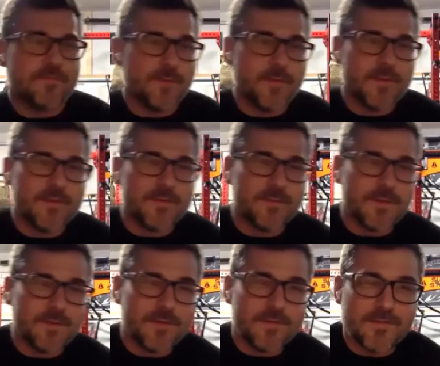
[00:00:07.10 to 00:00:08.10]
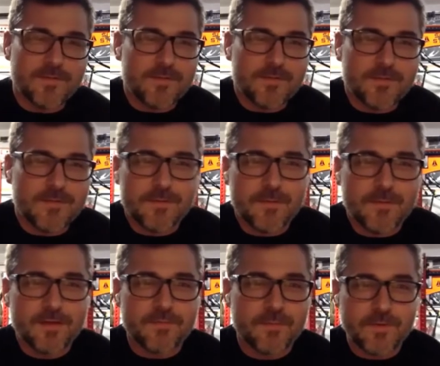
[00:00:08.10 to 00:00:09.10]
fumble this because this isn't like
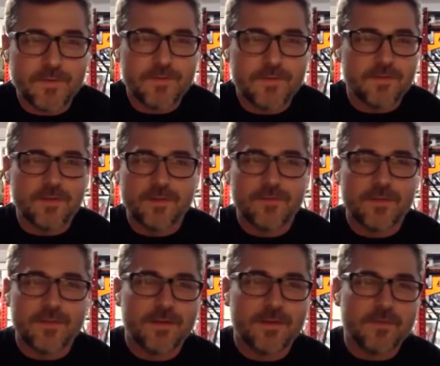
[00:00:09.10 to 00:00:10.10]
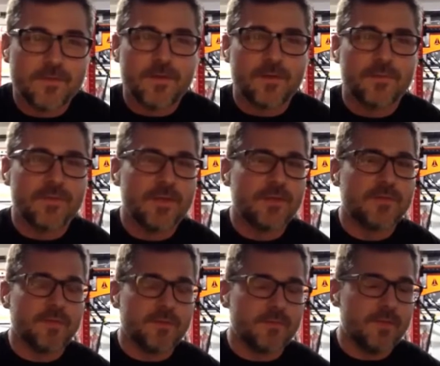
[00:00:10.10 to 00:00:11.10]
my expertise to give like the elevator pitch,
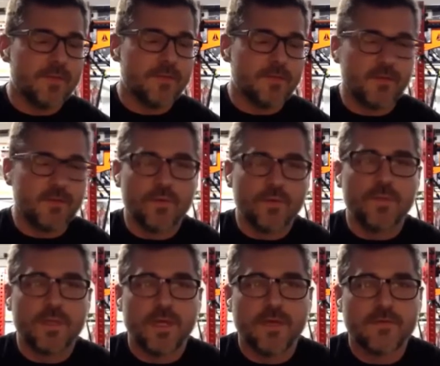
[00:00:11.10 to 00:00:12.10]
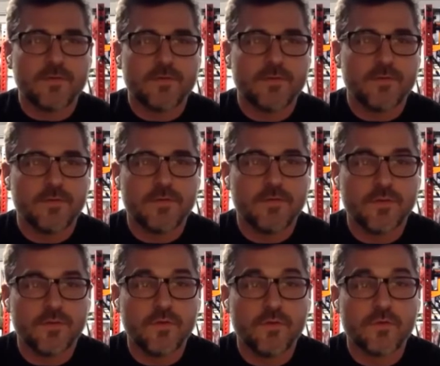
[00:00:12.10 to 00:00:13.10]
but basically the UPS is the
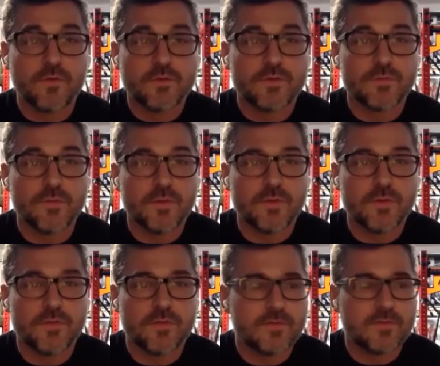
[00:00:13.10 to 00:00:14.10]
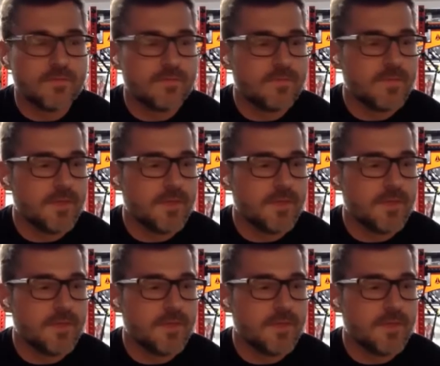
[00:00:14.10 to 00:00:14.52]
universal pulley system.